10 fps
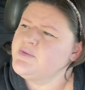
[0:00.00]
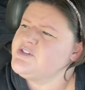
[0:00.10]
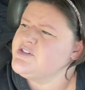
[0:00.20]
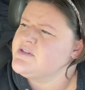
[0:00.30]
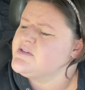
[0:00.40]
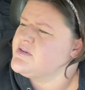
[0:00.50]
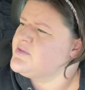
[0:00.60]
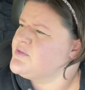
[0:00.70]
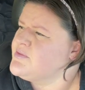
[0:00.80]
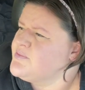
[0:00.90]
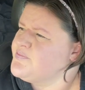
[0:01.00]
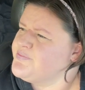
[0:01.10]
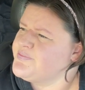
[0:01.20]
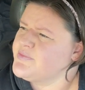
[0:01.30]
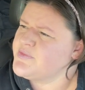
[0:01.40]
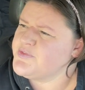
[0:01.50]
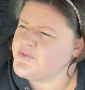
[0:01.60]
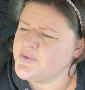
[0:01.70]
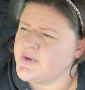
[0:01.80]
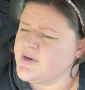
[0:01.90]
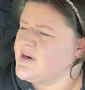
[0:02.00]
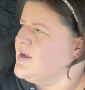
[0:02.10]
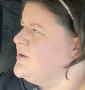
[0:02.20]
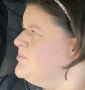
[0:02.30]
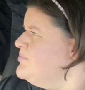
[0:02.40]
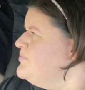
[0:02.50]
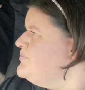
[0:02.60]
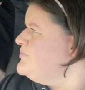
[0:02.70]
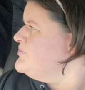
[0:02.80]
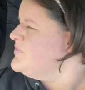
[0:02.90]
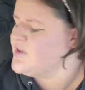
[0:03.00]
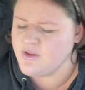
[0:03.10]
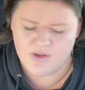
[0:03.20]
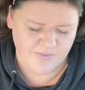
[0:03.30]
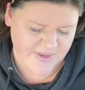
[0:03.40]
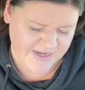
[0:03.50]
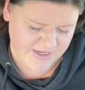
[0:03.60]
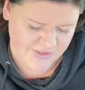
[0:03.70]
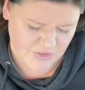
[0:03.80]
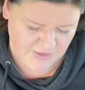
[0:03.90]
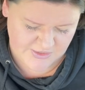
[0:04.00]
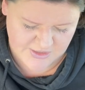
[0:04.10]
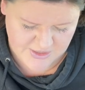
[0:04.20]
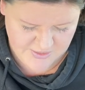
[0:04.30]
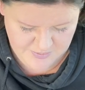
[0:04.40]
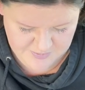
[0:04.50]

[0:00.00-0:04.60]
just for um, the almighty dollar.